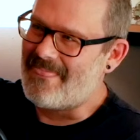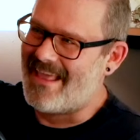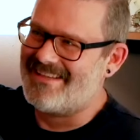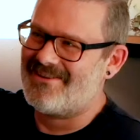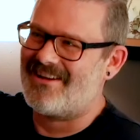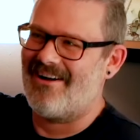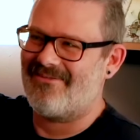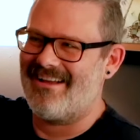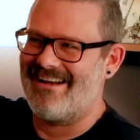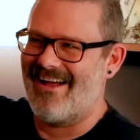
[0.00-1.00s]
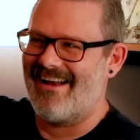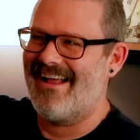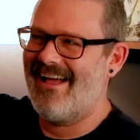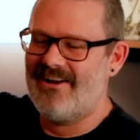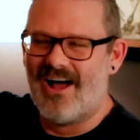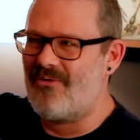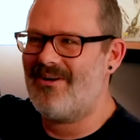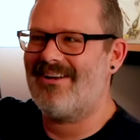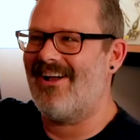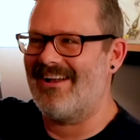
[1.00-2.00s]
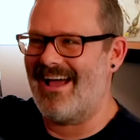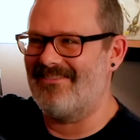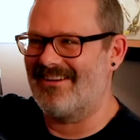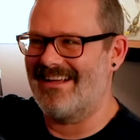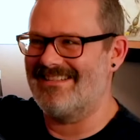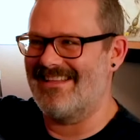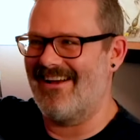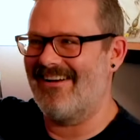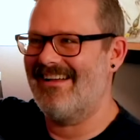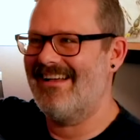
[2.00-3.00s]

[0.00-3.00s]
Yeah, so comforting. So, not not weird at all to have no, your kids there.